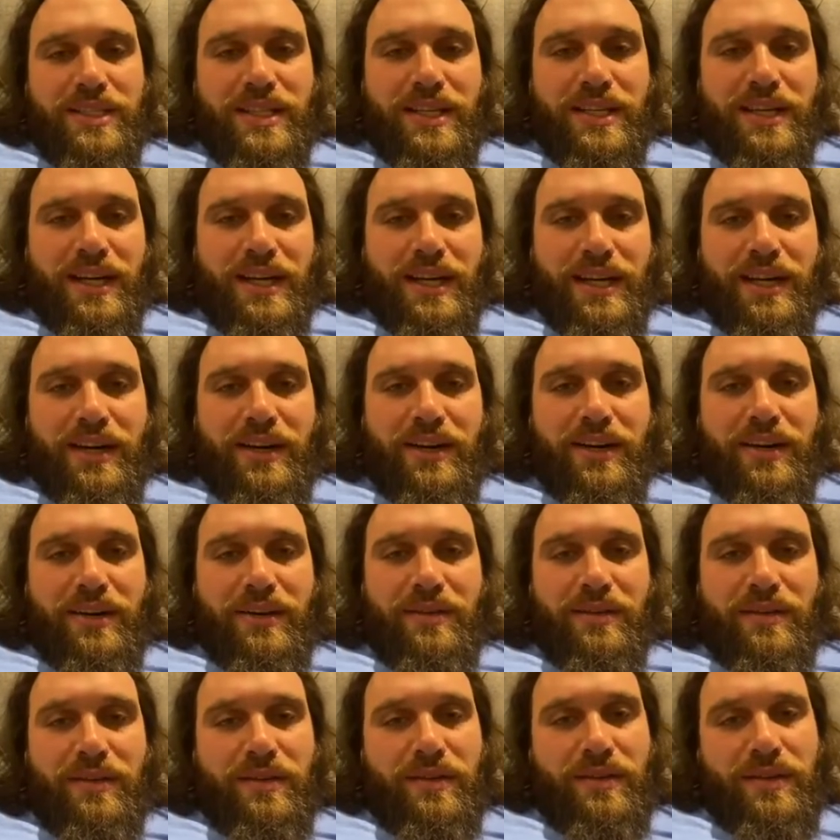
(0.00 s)
hire
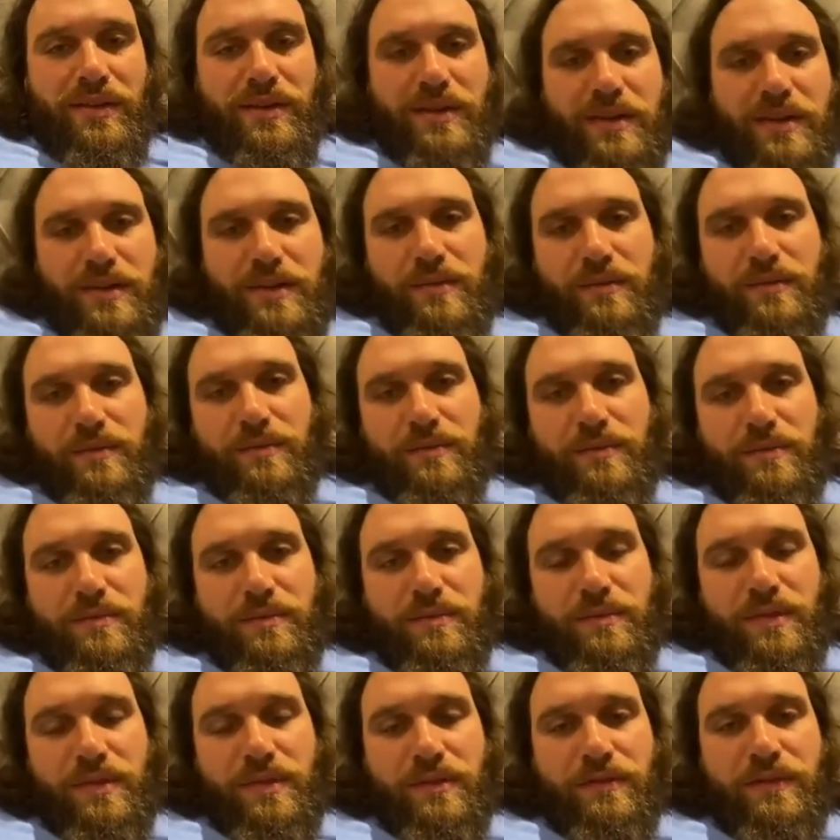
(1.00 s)
the
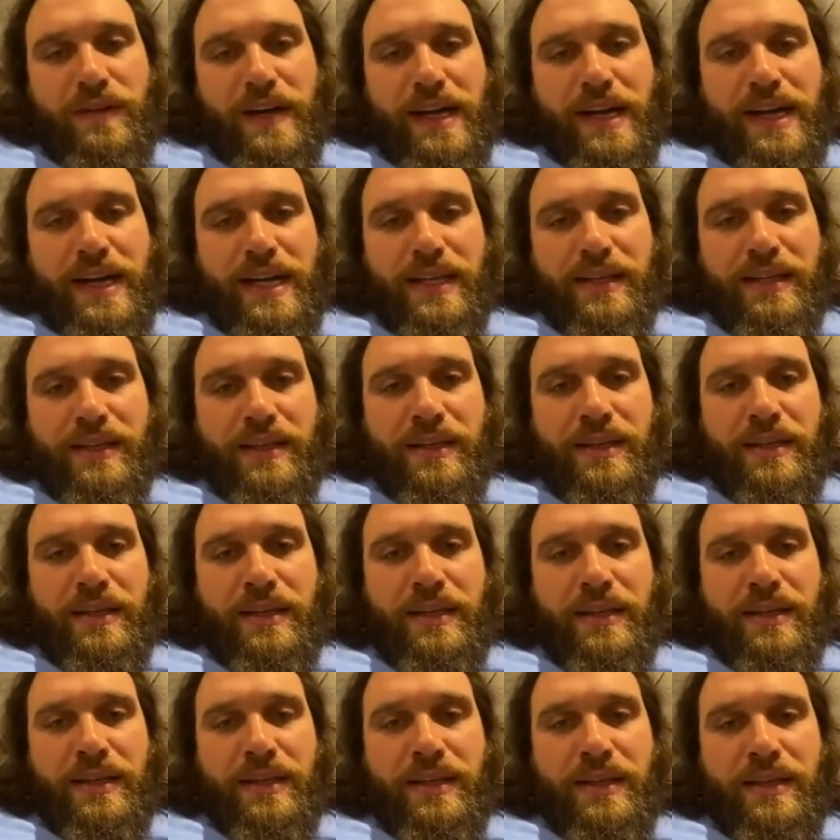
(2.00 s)
van,
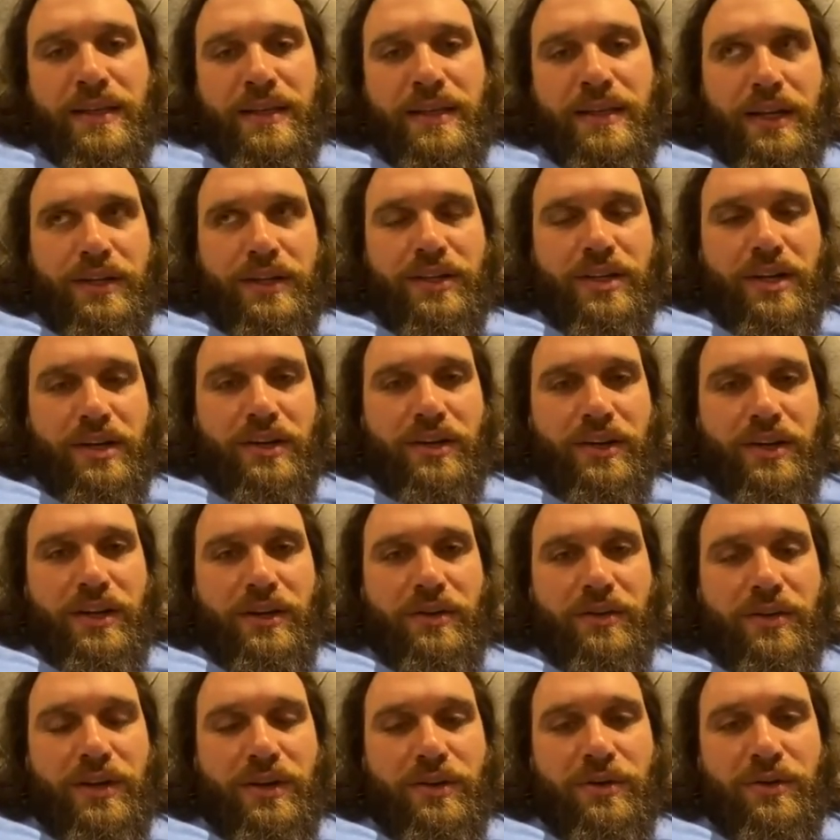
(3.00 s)
it turned
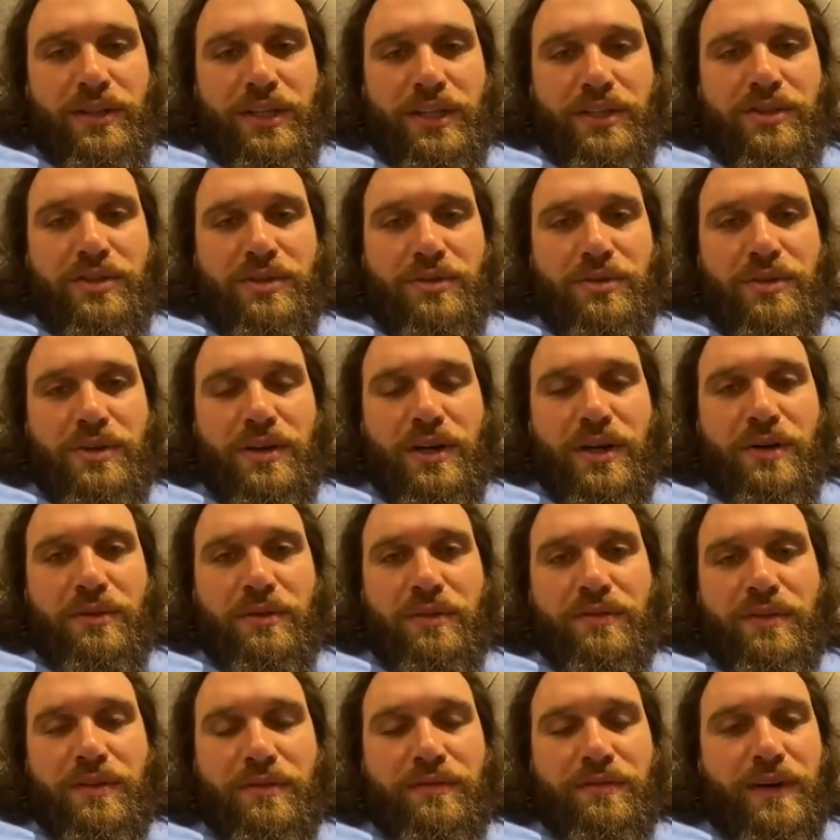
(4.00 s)
out that only 2 out of
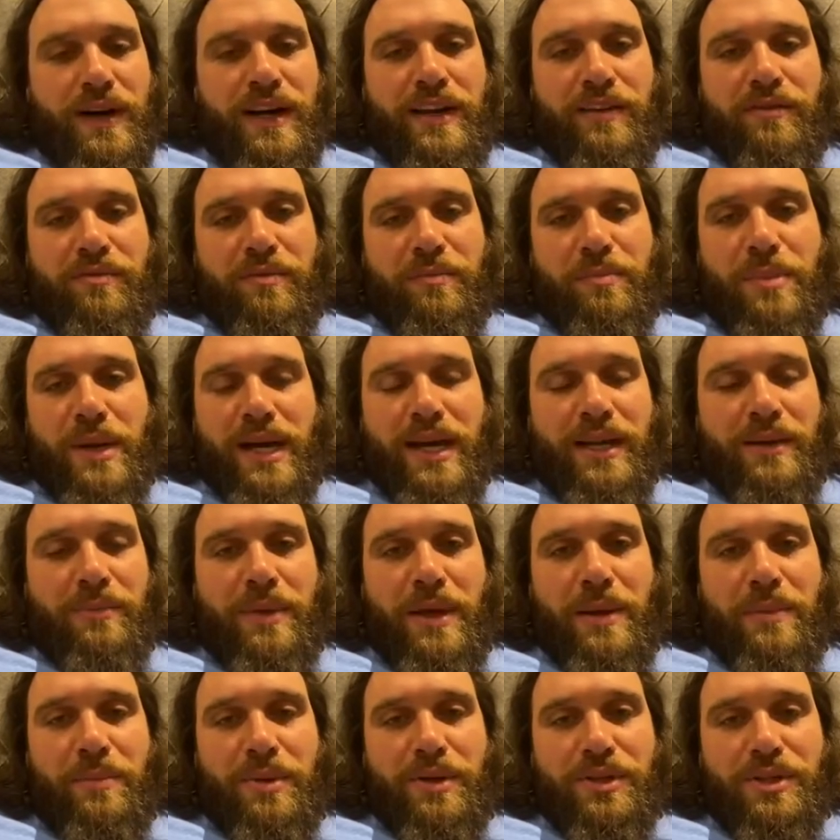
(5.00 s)
the 5 band
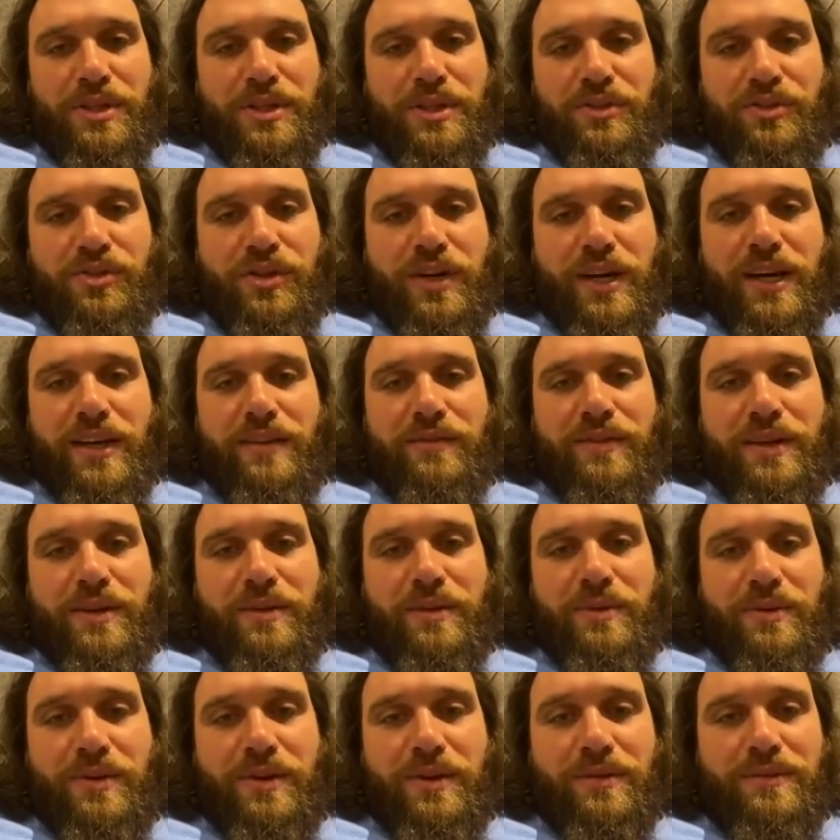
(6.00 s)
members could drive it
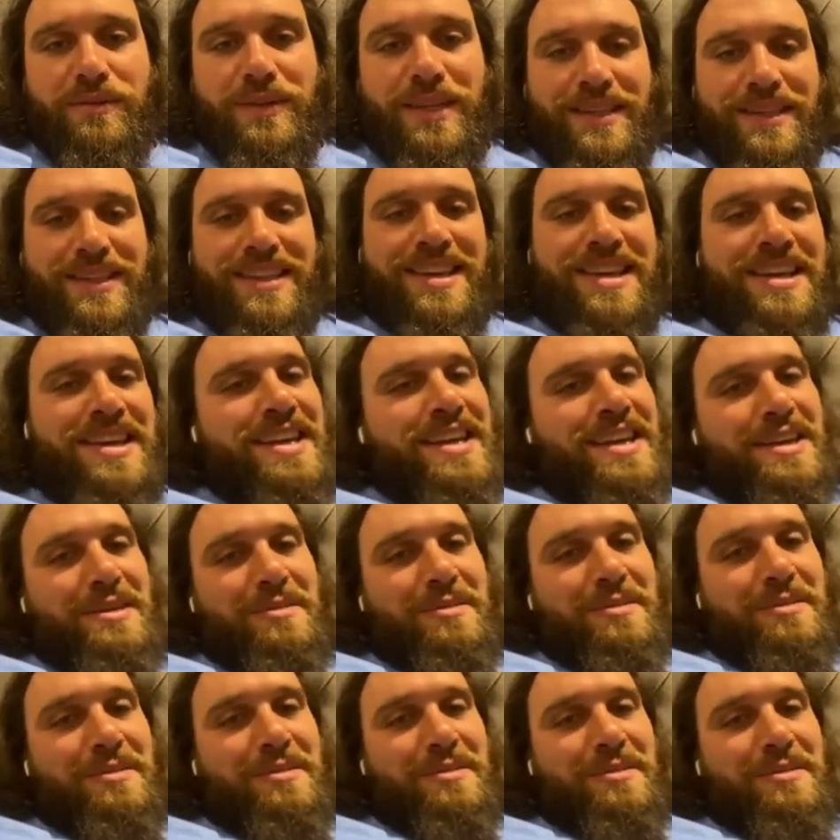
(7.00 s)

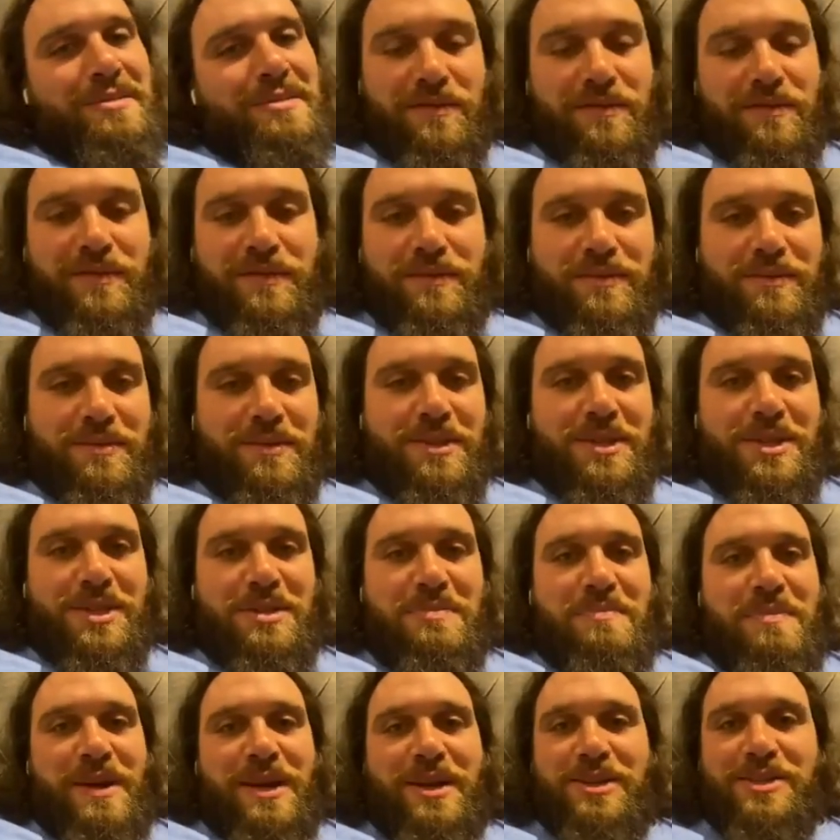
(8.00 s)
because
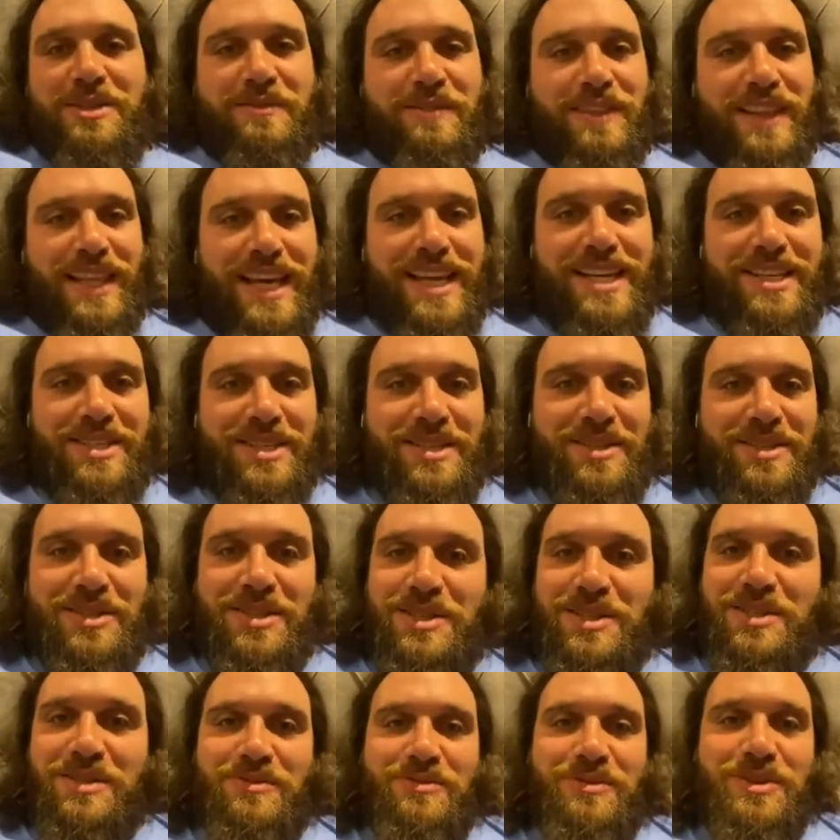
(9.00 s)
of license
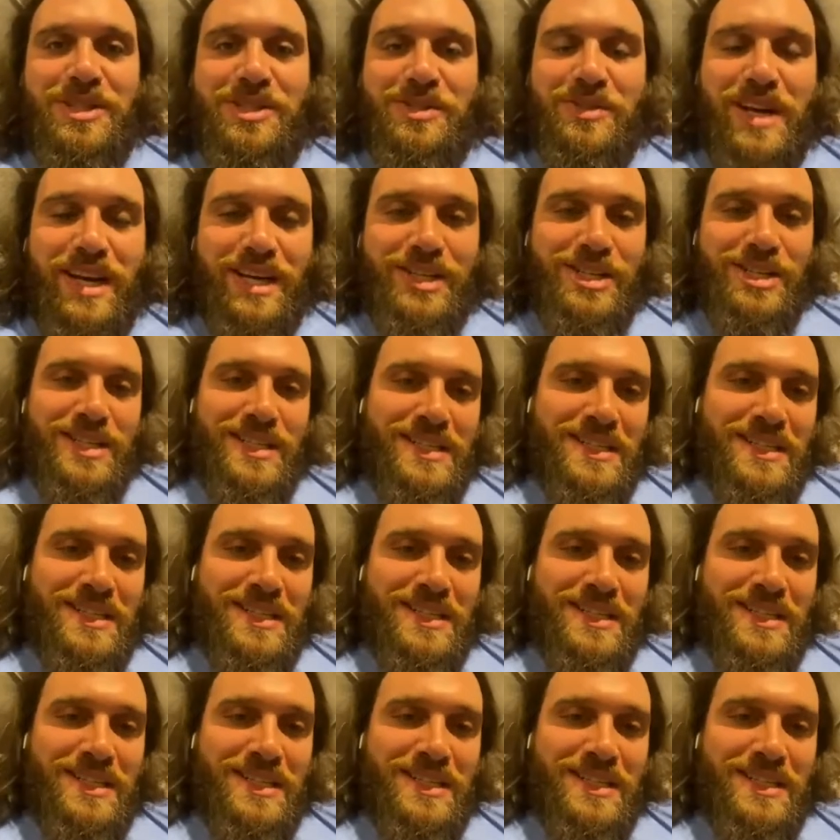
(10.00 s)
restrictions.